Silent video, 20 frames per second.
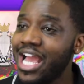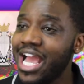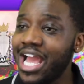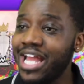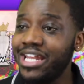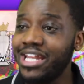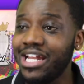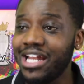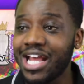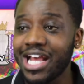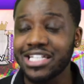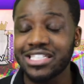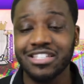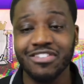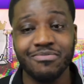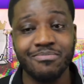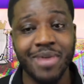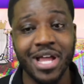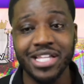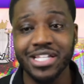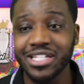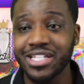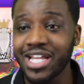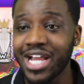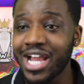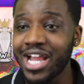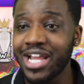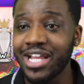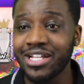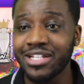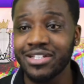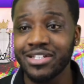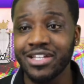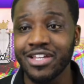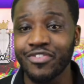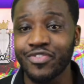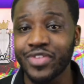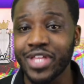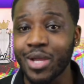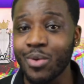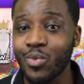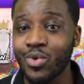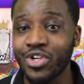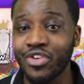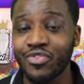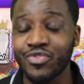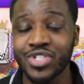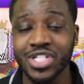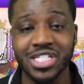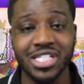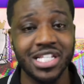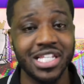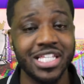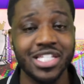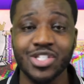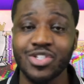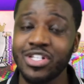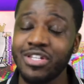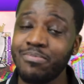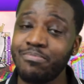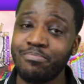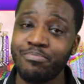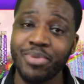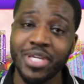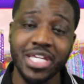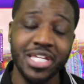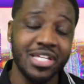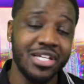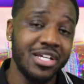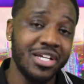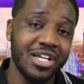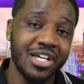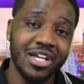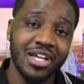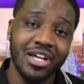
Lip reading: And the likes of Man United, if they would have just literally beat